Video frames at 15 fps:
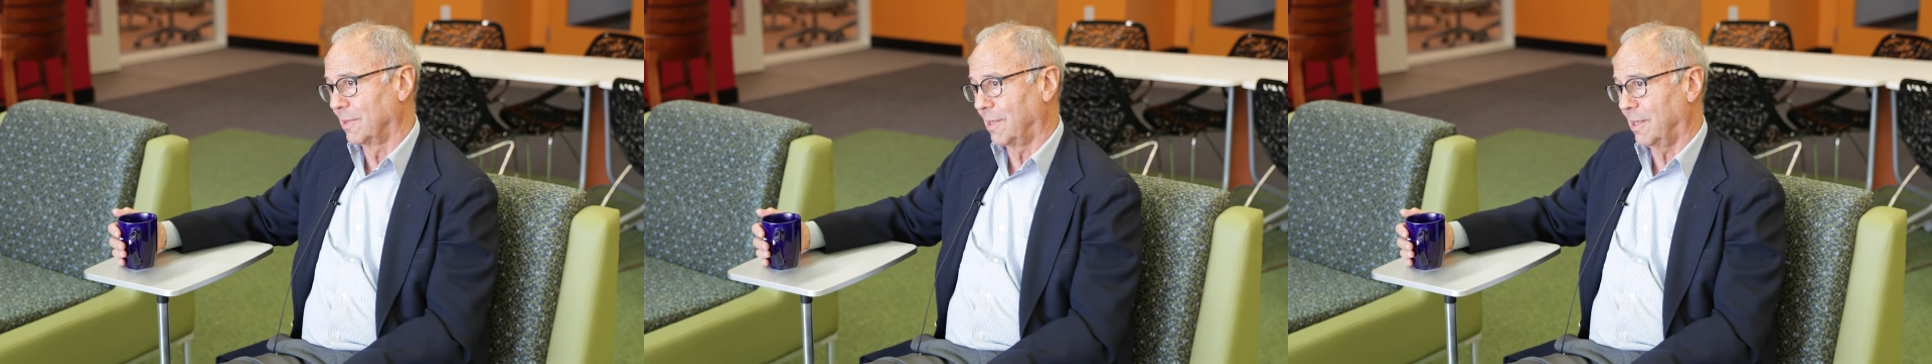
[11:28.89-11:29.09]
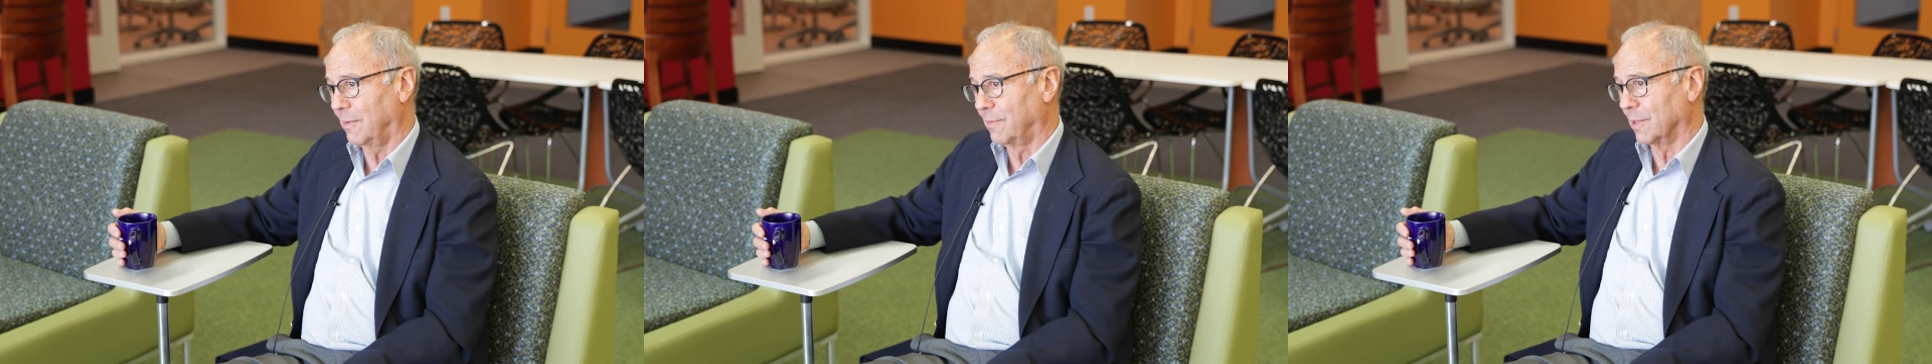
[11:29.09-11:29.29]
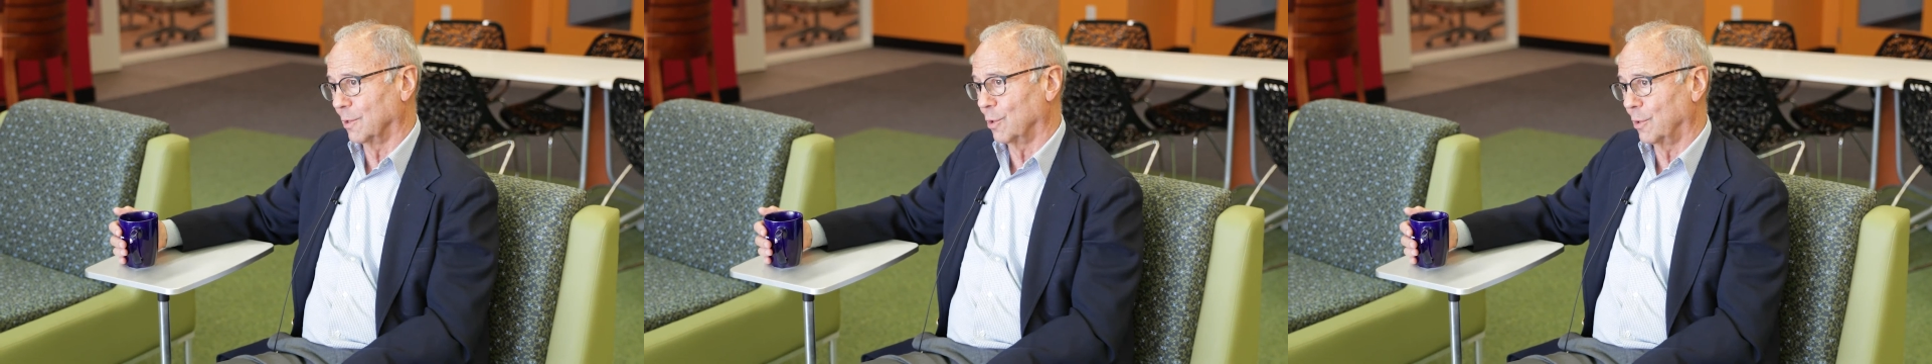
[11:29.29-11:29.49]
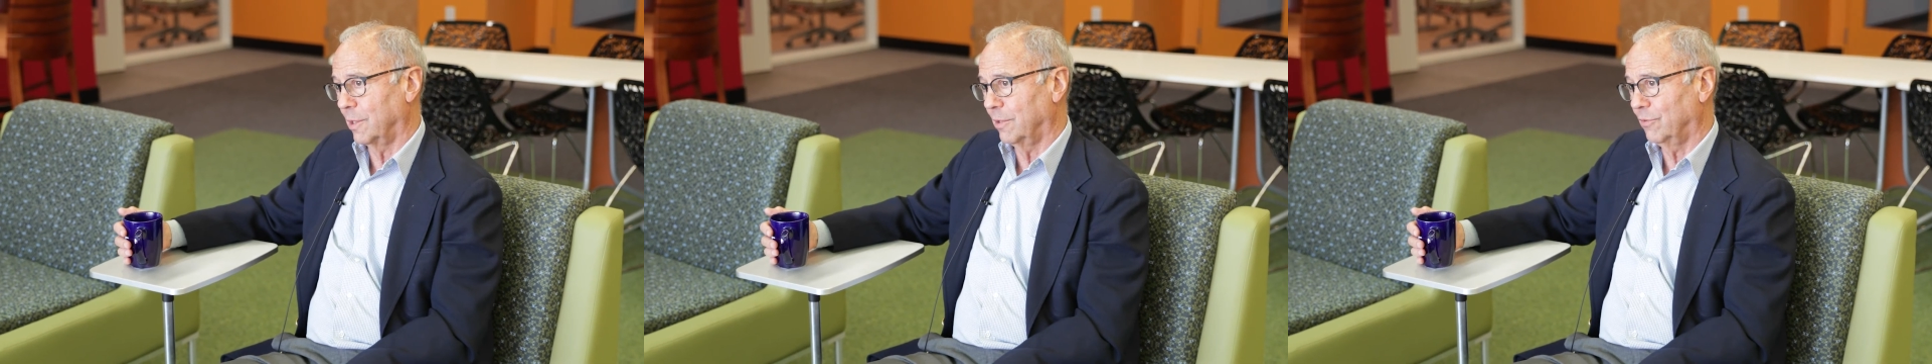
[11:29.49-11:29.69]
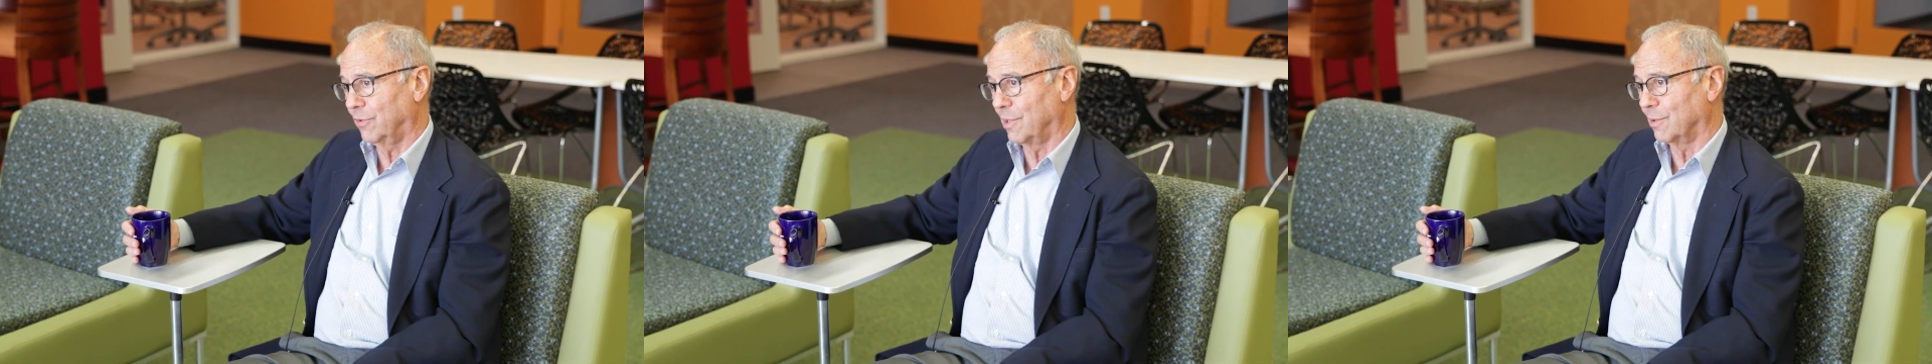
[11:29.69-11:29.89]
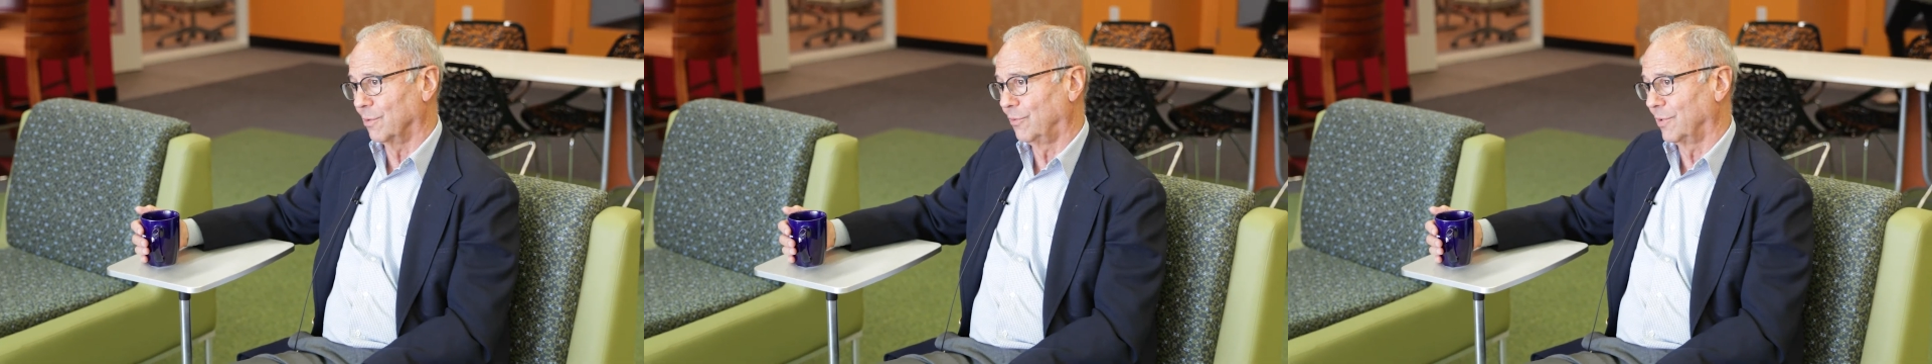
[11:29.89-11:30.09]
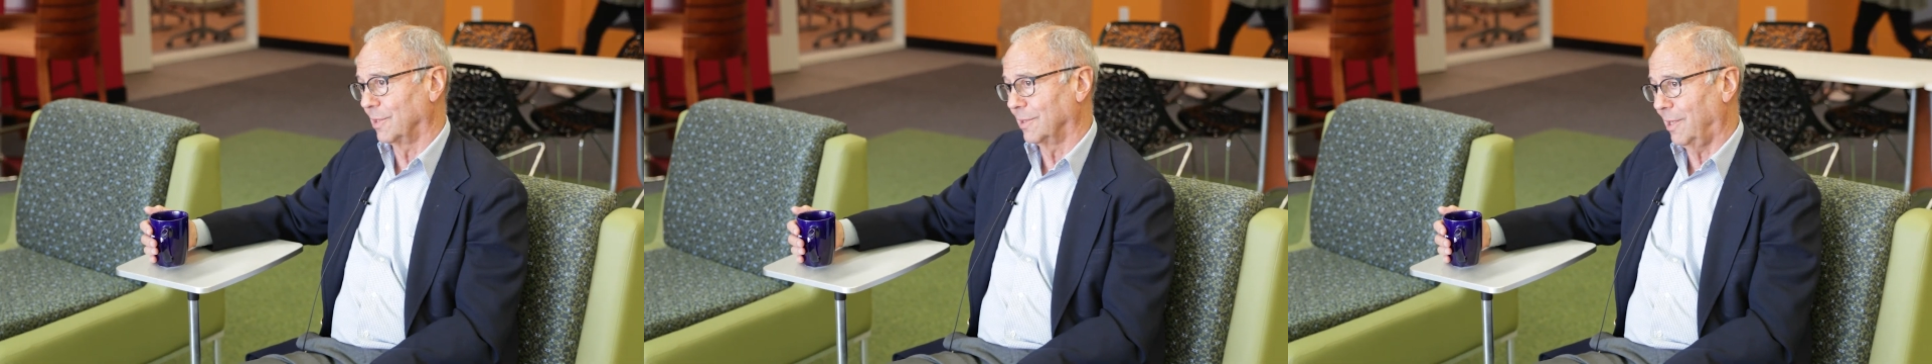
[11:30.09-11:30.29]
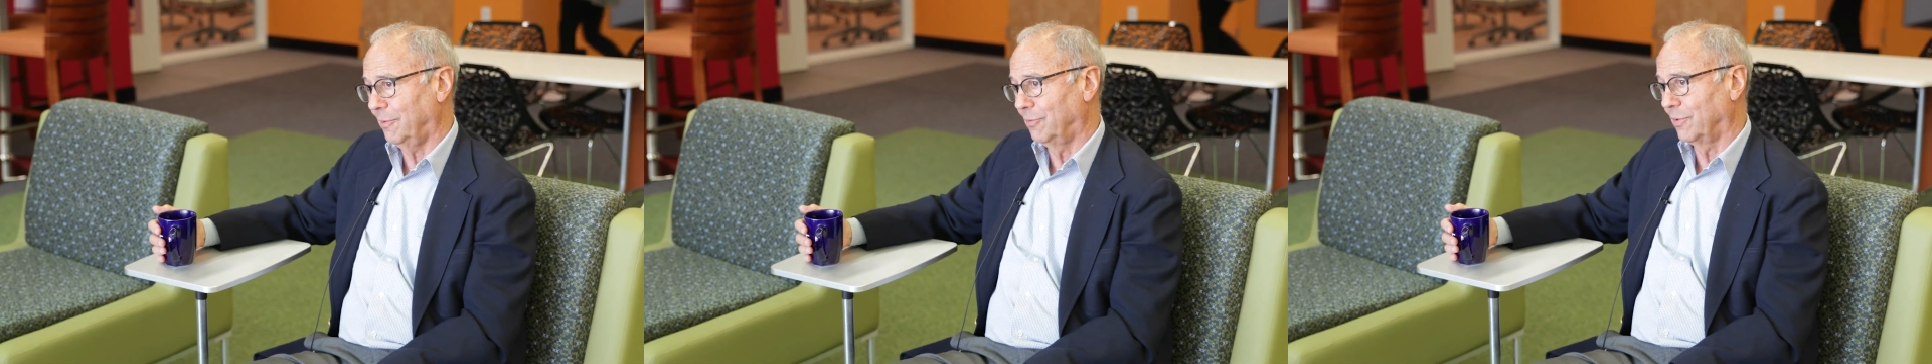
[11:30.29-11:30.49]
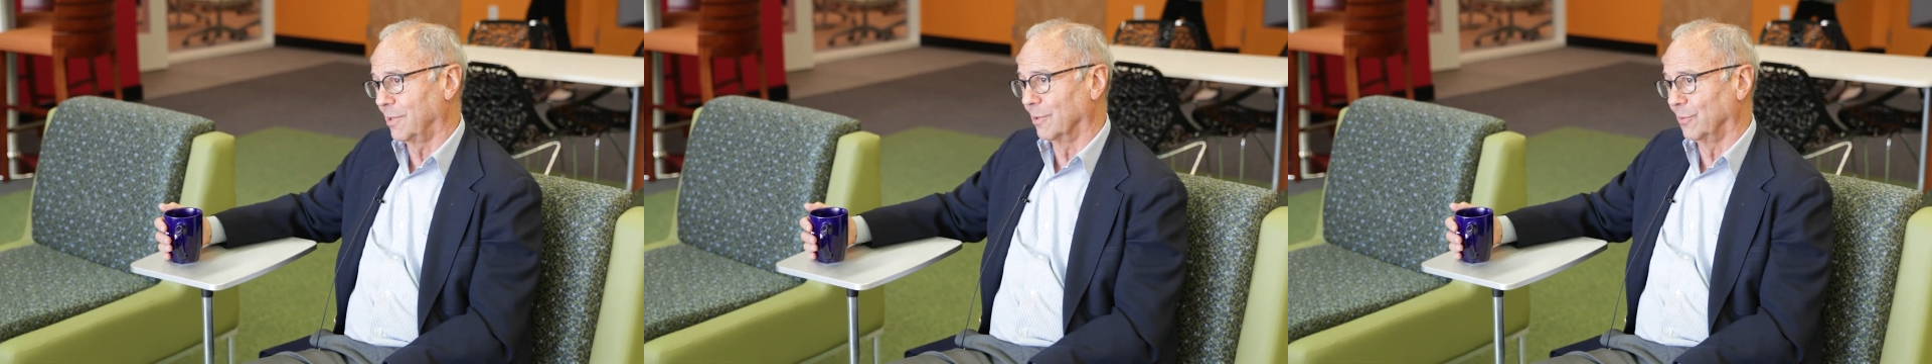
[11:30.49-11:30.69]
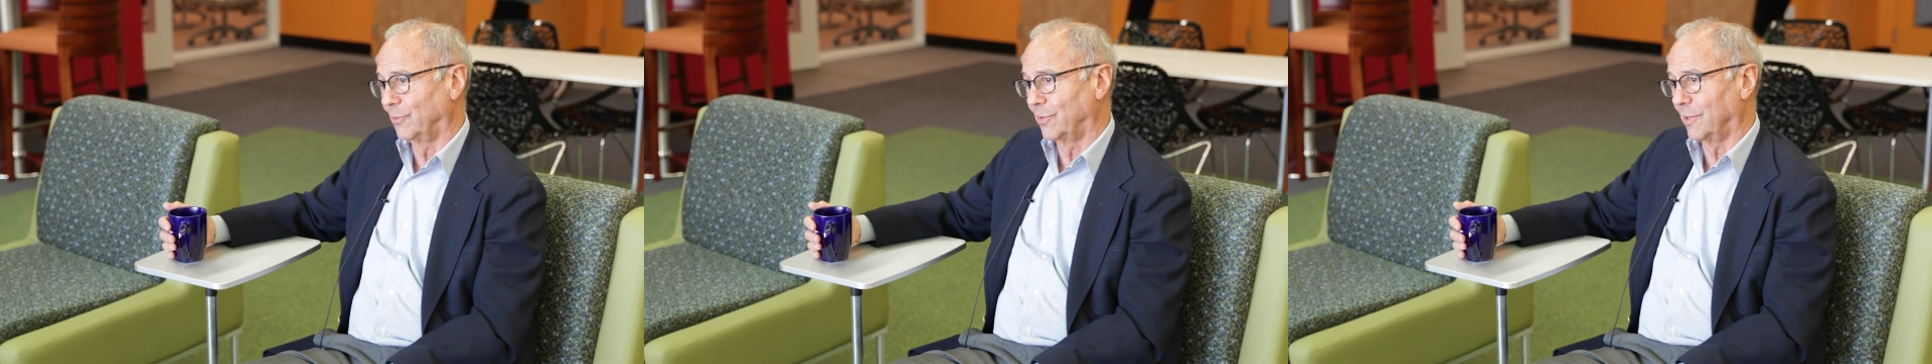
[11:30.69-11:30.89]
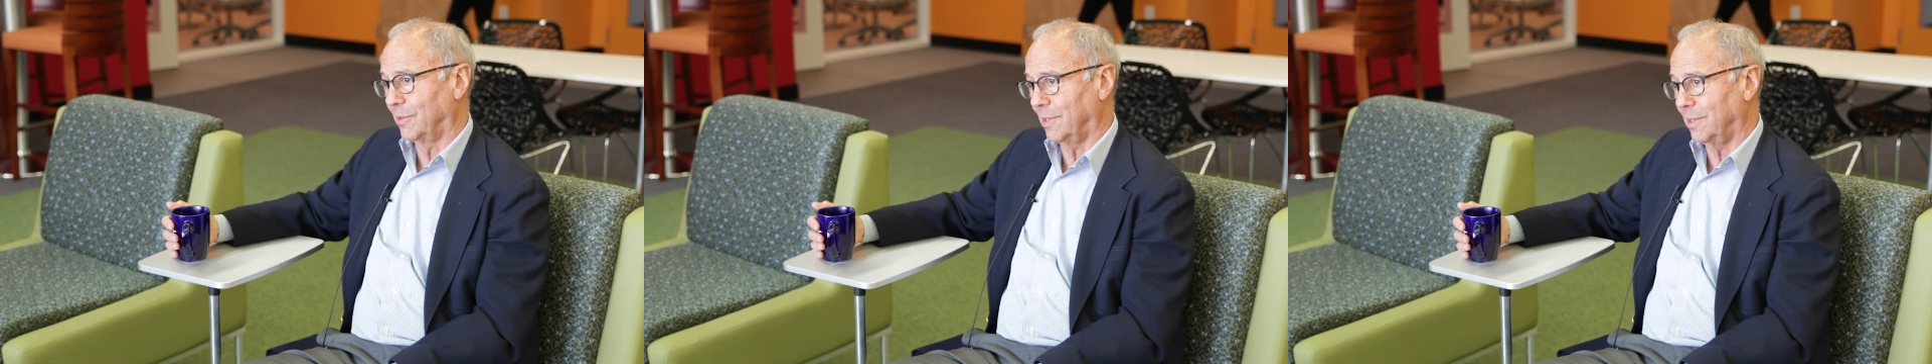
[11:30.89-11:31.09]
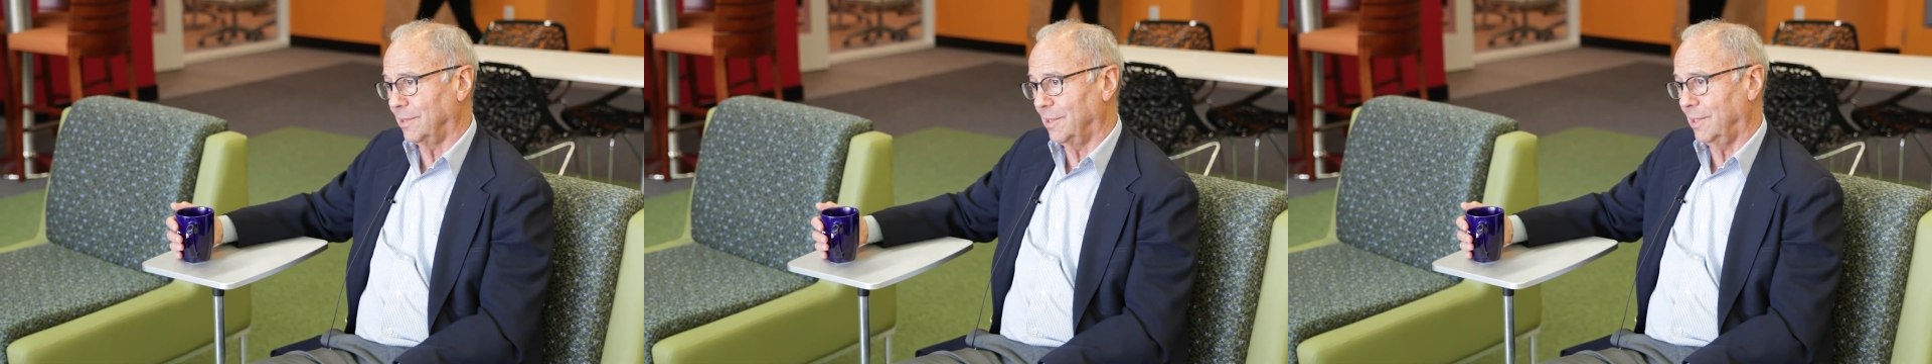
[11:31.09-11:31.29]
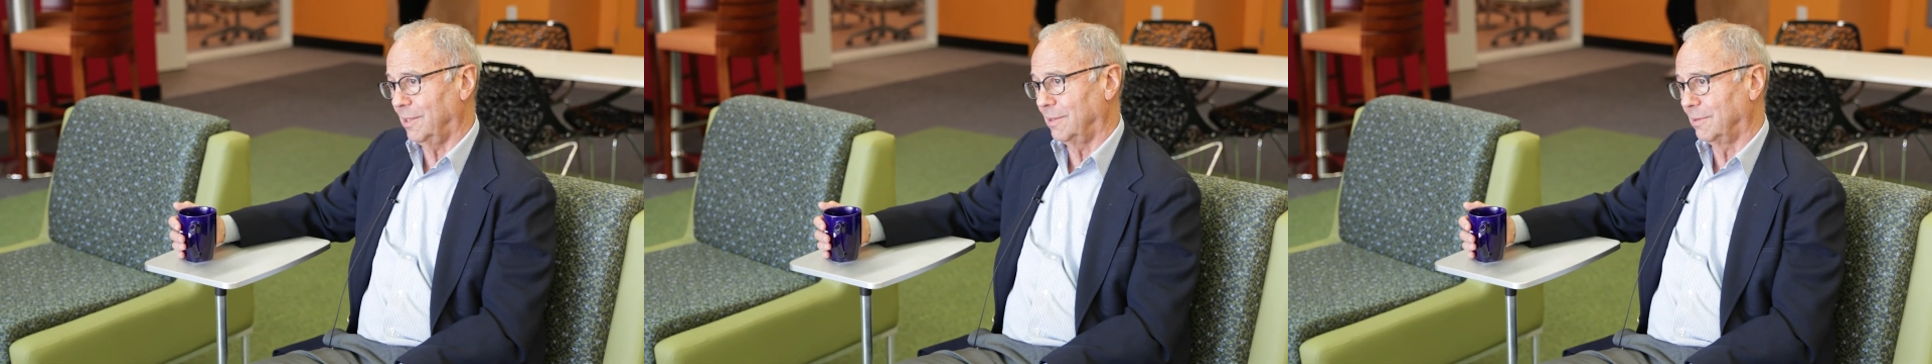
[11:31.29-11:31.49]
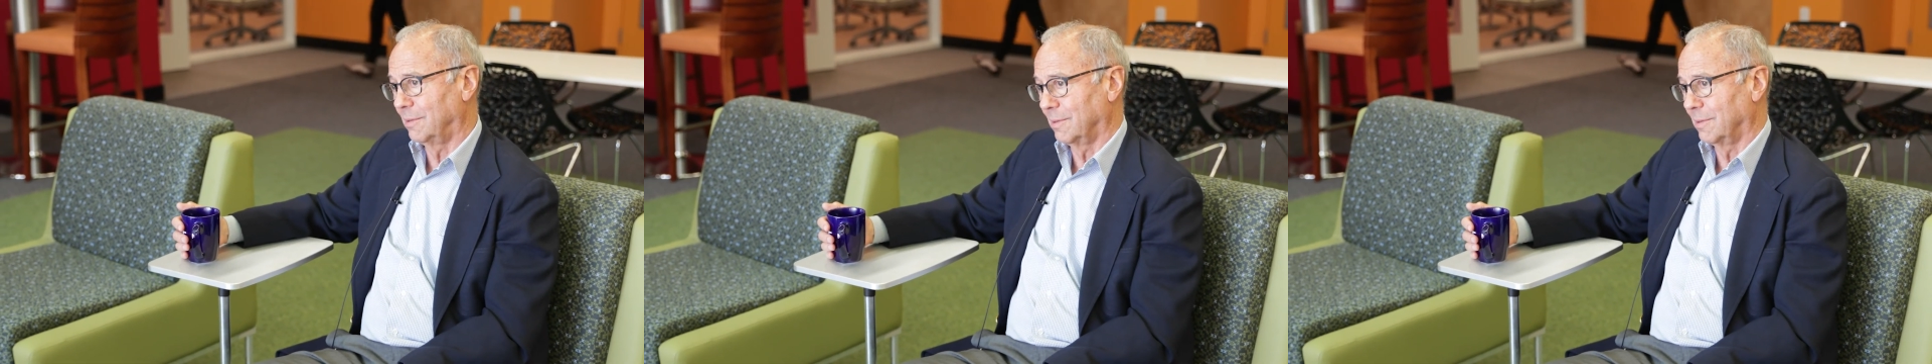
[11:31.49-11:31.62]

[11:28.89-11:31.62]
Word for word: to have the learning skills and life skills that they need